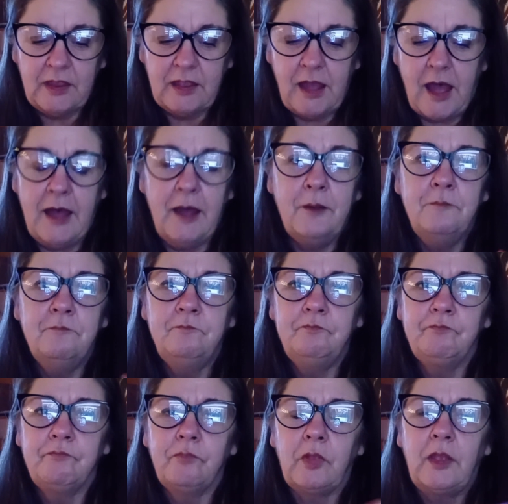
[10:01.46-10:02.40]

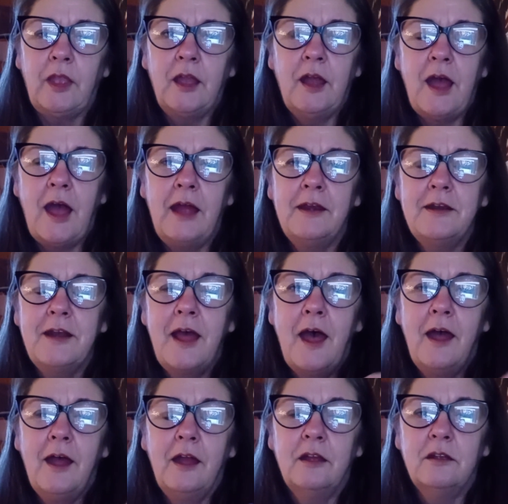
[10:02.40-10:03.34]
And
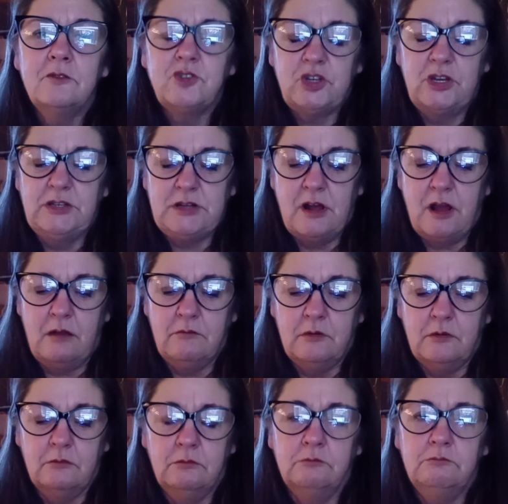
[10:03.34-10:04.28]
she's like,
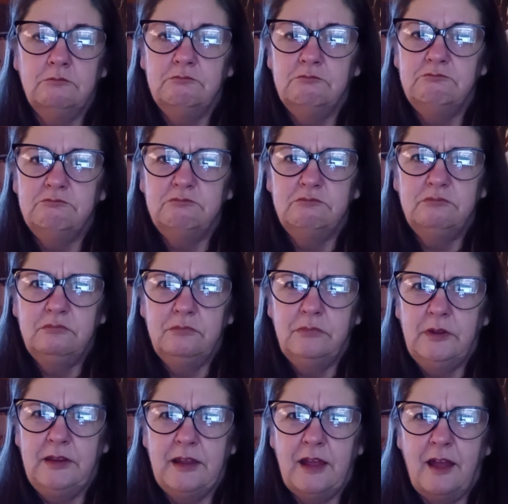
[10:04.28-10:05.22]
well,
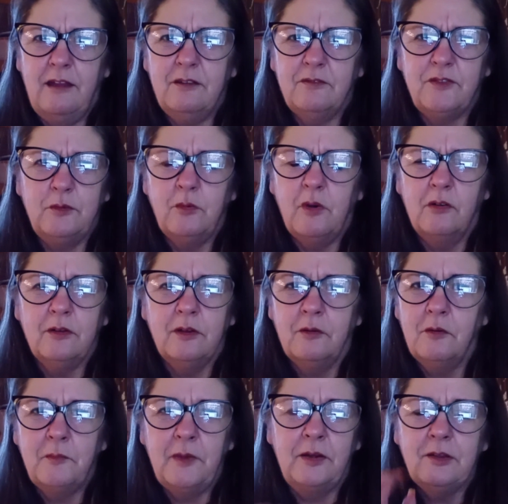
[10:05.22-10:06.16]
yeah, if you want
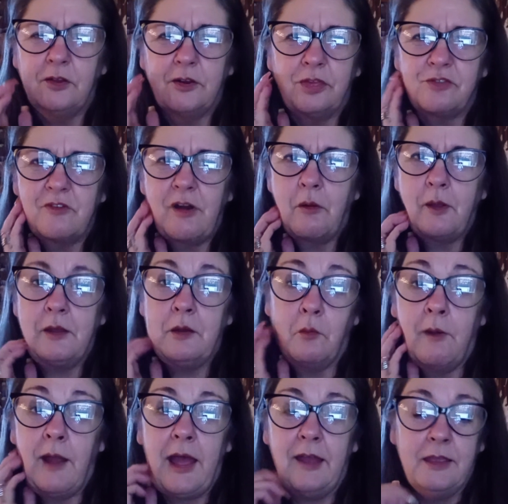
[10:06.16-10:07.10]
to. I'm only going to throw it
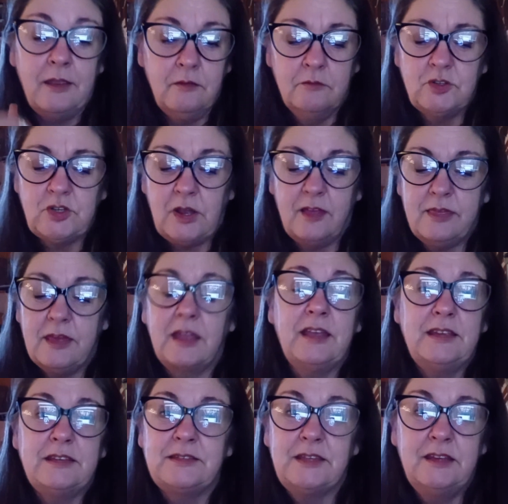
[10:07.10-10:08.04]
away, which I
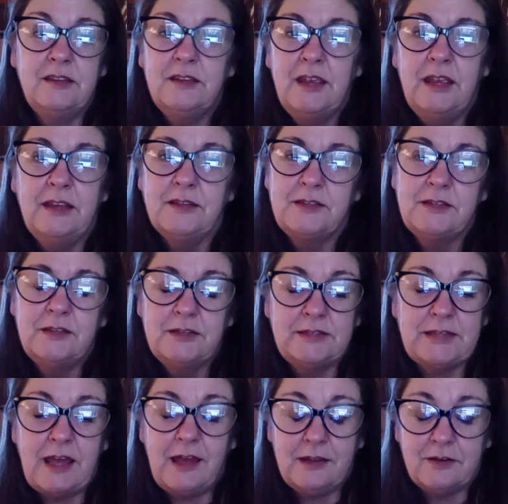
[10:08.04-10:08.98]
think is
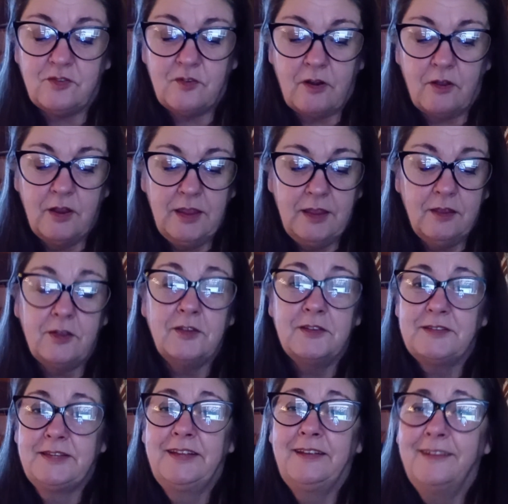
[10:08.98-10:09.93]
sad, right?
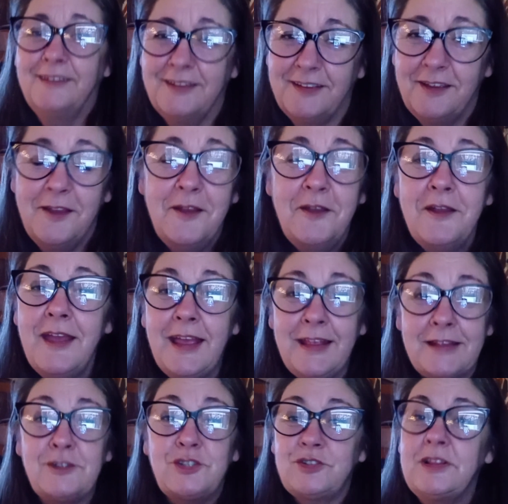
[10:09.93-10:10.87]
Because
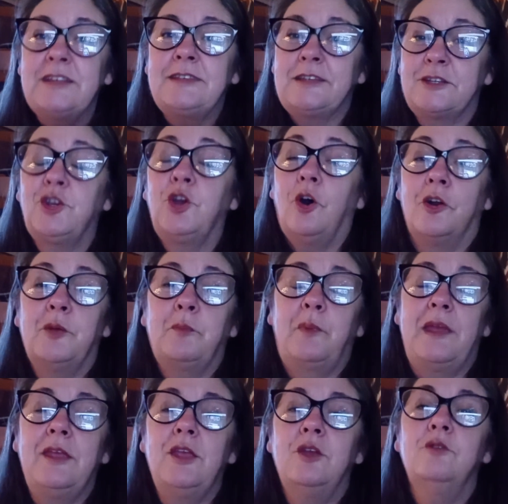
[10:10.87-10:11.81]
this has got to
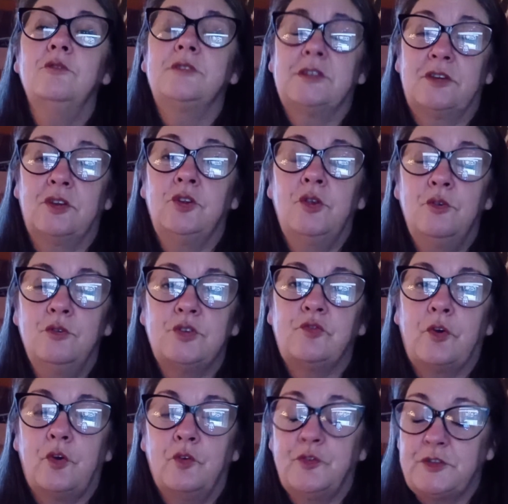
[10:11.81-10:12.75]
be
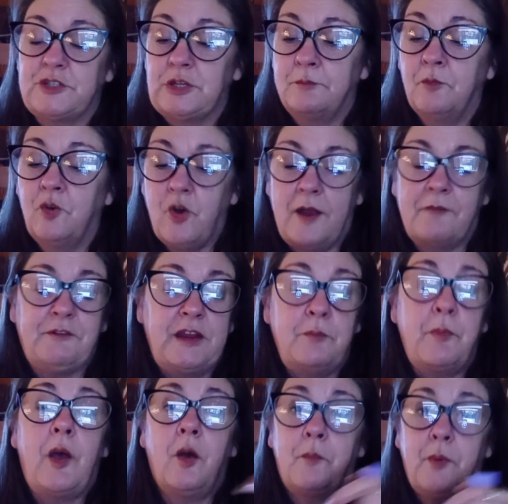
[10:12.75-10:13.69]
useful for some crafty
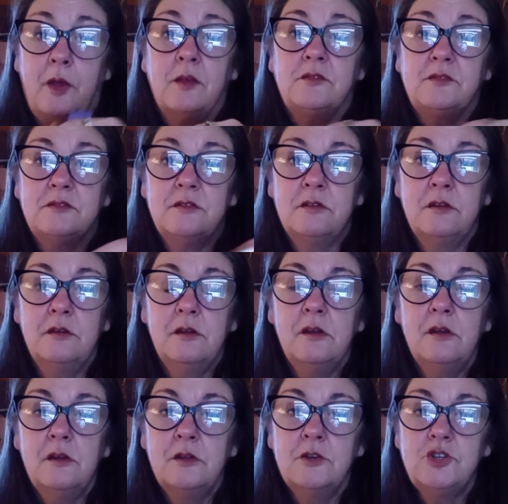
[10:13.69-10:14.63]
purpose.
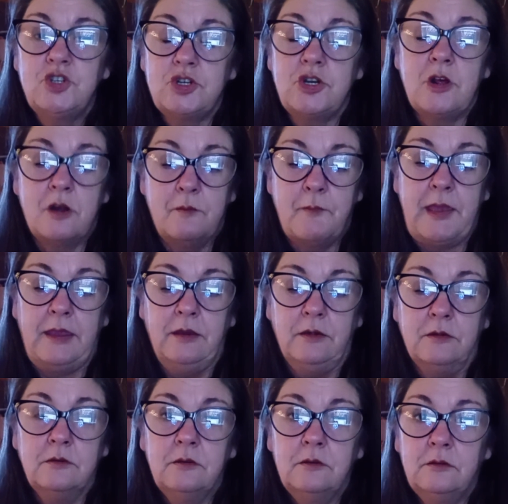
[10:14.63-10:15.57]
Do you know what I
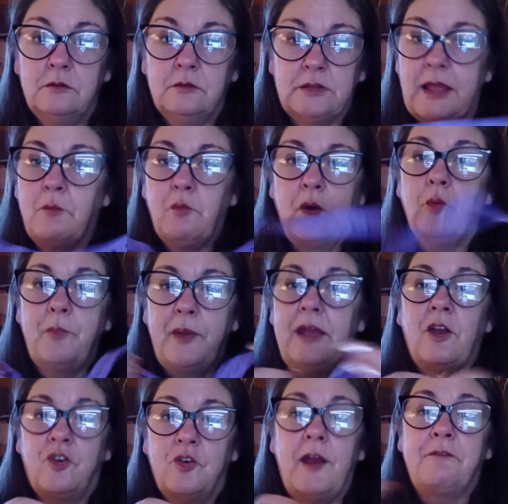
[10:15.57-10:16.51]
mean? There will be
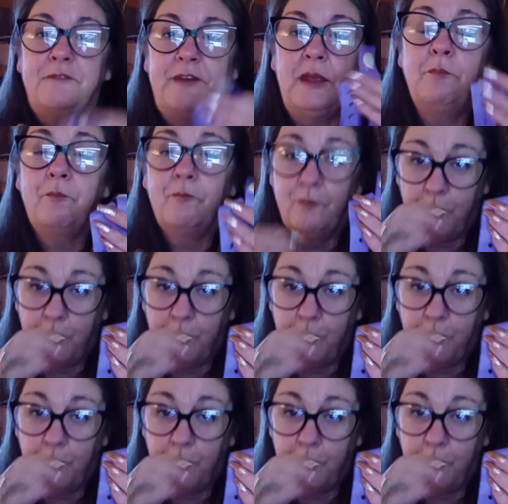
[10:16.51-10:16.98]
a crafty